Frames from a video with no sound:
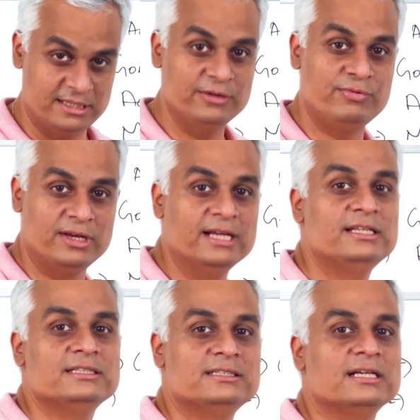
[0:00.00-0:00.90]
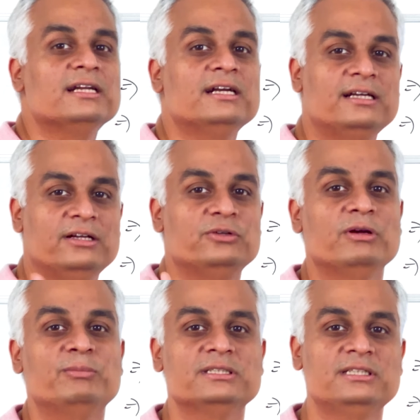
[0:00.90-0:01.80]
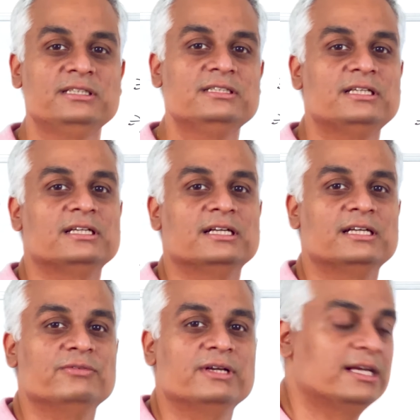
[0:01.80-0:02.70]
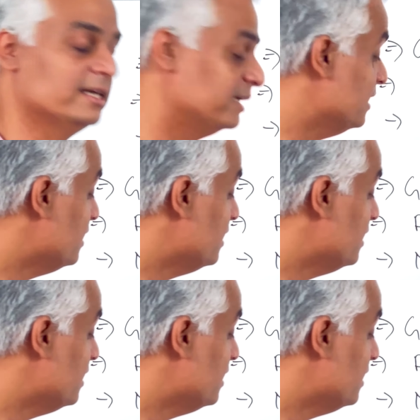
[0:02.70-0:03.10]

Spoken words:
If you get this return 12 percentage, these are the return we can get.